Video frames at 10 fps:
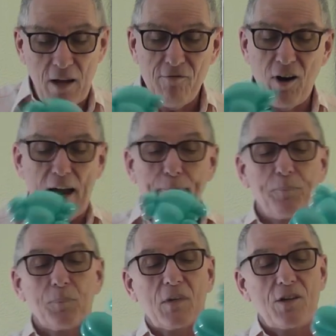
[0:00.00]
Right,
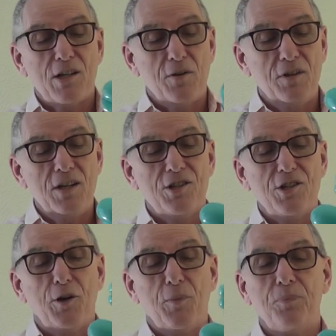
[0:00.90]
so this
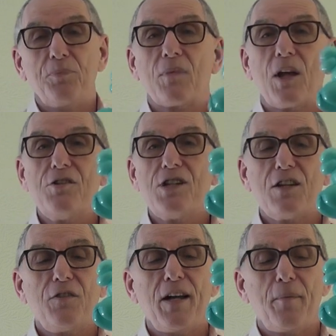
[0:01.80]
um,
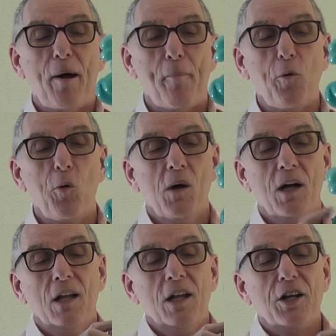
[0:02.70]
six-finger bubble,
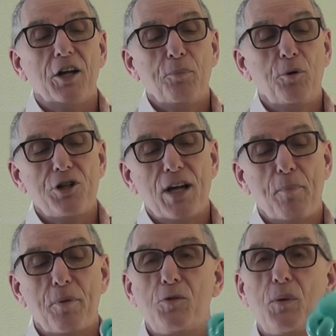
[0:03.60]
we're going to push it
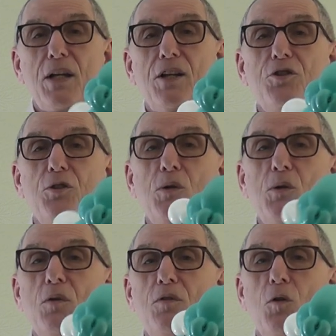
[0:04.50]
up between the
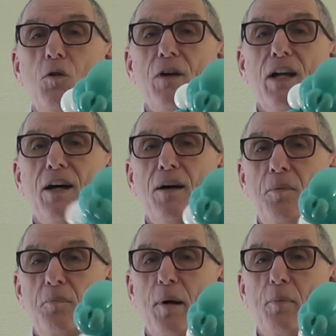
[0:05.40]
two four-finger
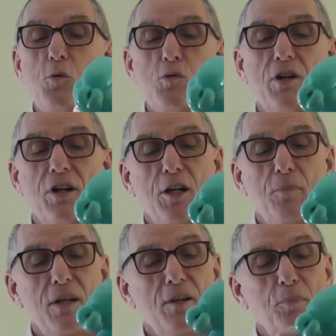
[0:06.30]
bubbles that are going to
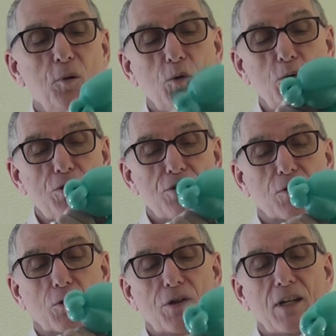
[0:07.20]
be the paws
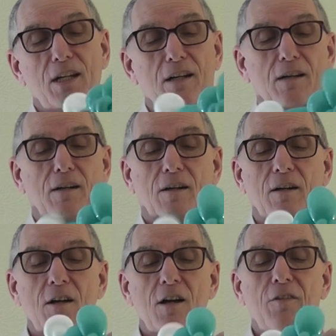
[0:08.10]
for the, uh,
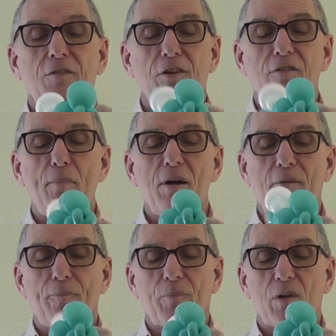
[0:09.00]
for the rabbit.
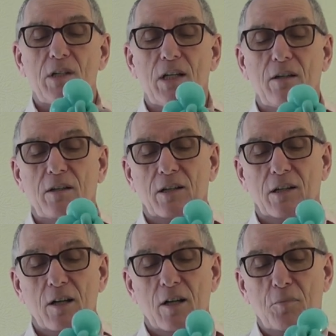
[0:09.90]

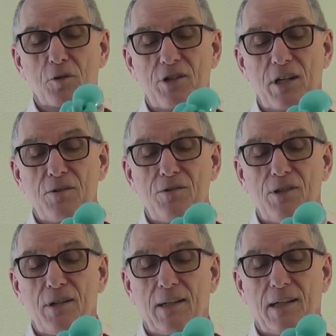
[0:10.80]
So,
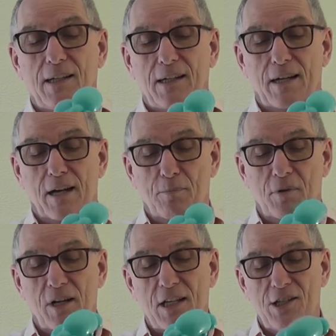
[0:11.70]

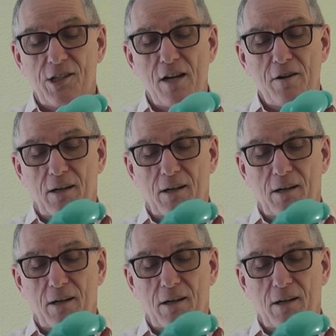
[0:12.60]
like so.